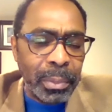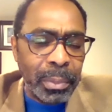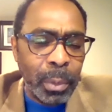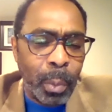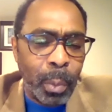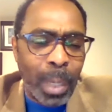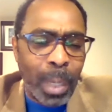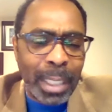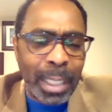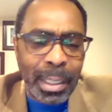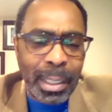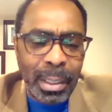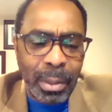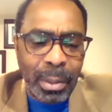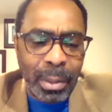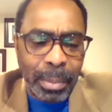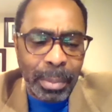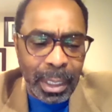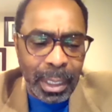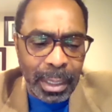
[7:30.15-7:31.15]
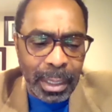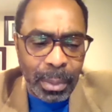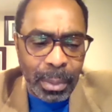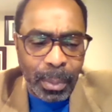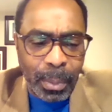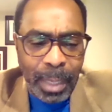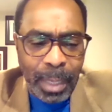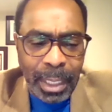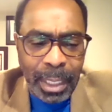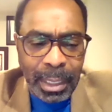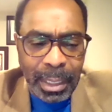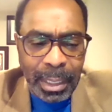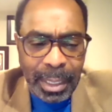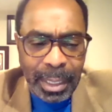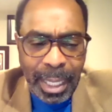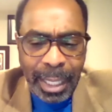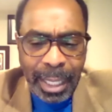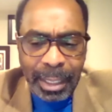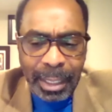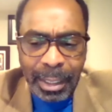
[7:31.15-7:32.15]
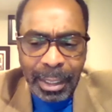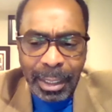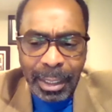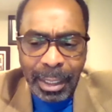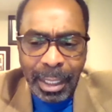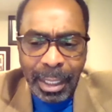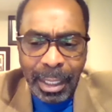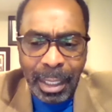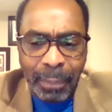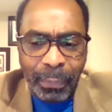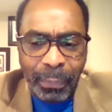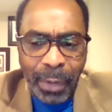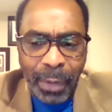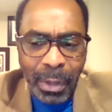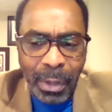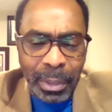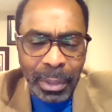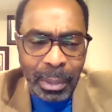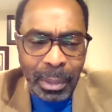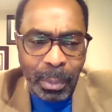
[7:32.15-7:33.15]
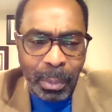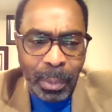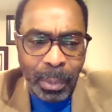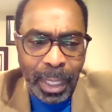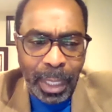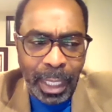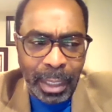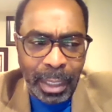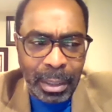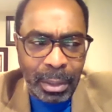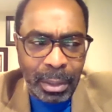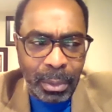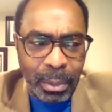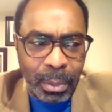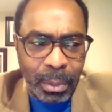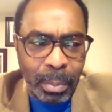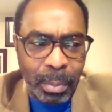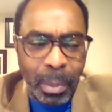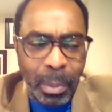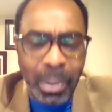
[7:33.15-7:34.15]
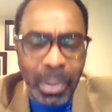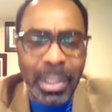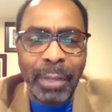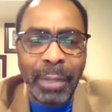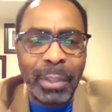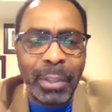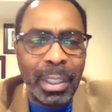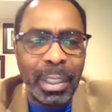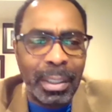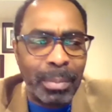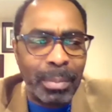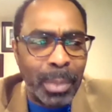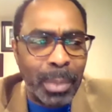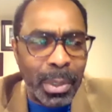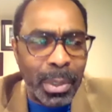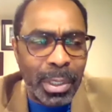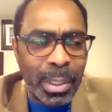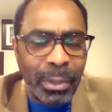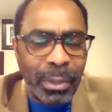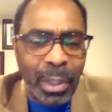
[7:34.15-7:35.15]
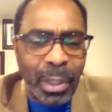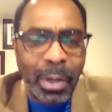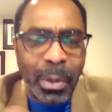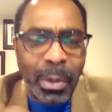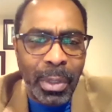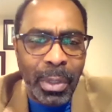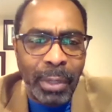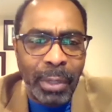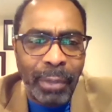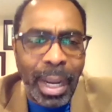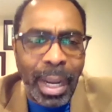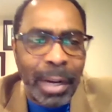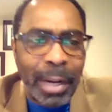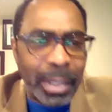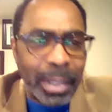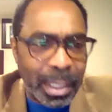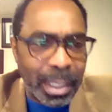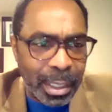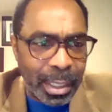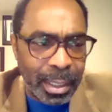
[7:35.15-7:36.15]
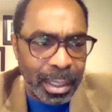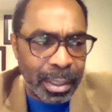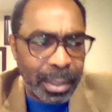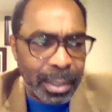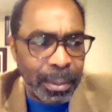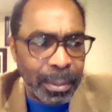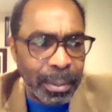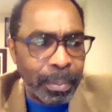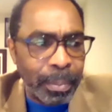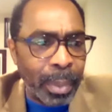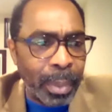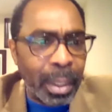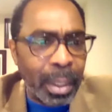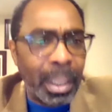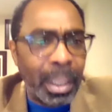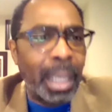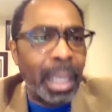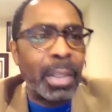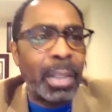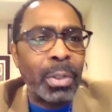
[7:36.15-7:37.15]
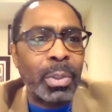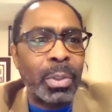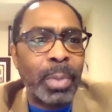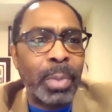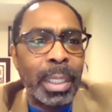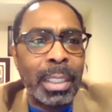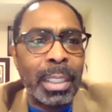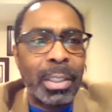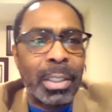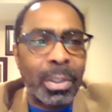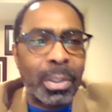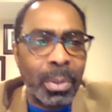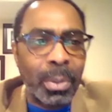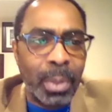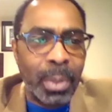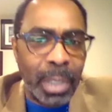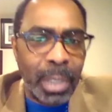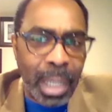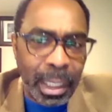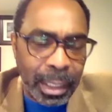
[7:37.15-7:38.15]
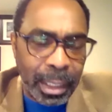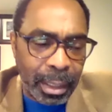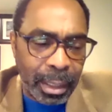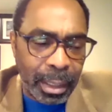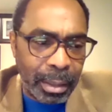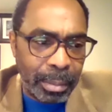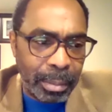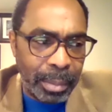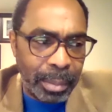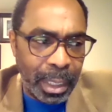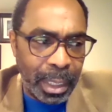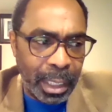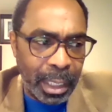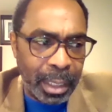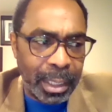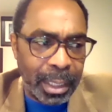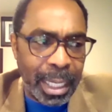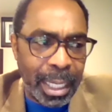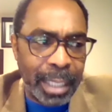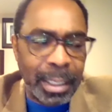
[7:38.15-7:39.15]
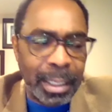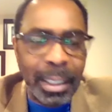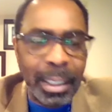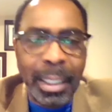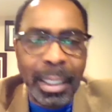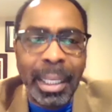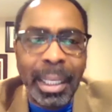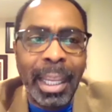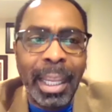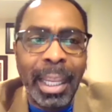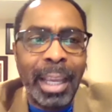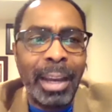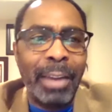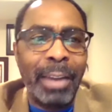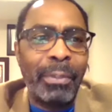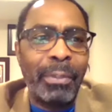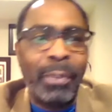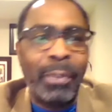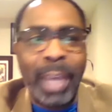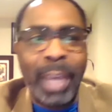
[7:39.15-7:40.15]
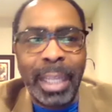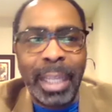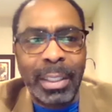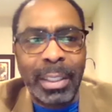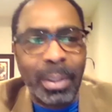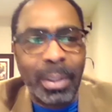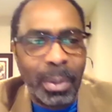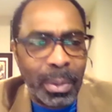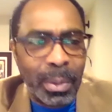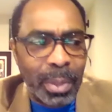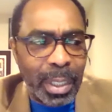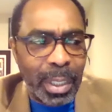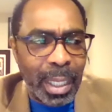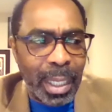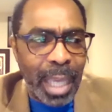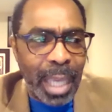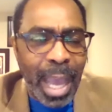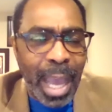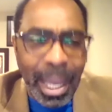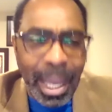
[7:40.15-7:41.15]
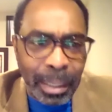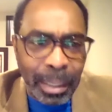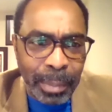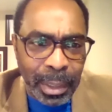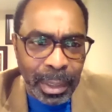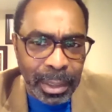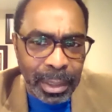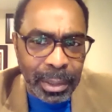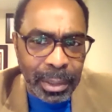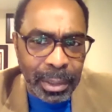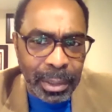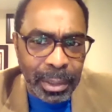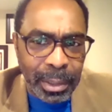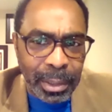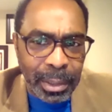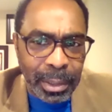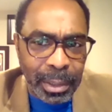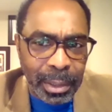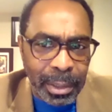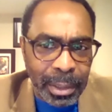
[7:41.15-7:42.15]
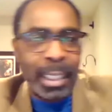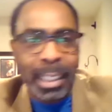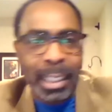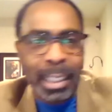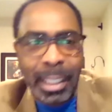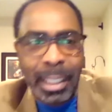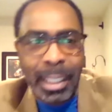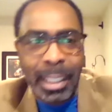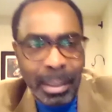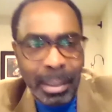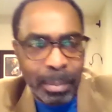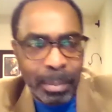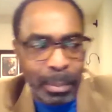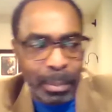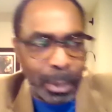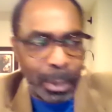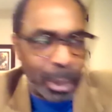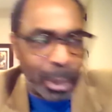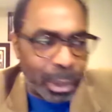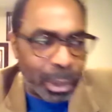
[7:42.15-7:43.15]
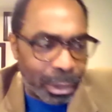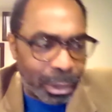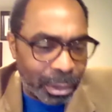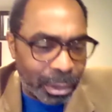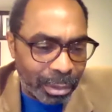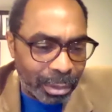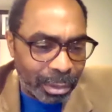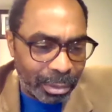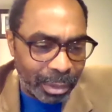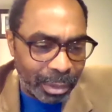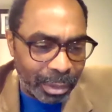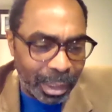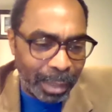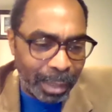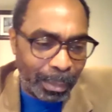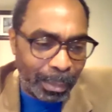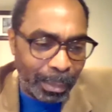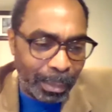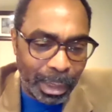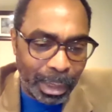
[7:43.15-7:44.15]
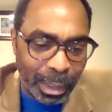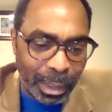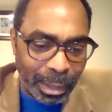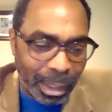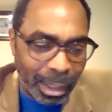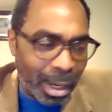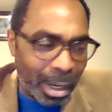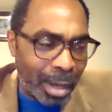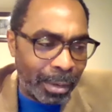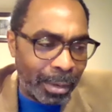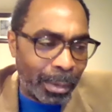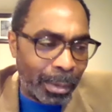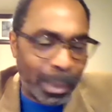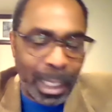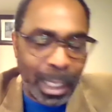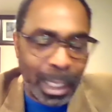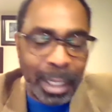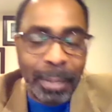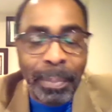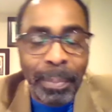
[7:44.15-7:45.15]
what is new about this one is that it found a way to, most of the coronaviruses, they're usually zoonotic, meaning that they affect animals, right? In the bushes out there.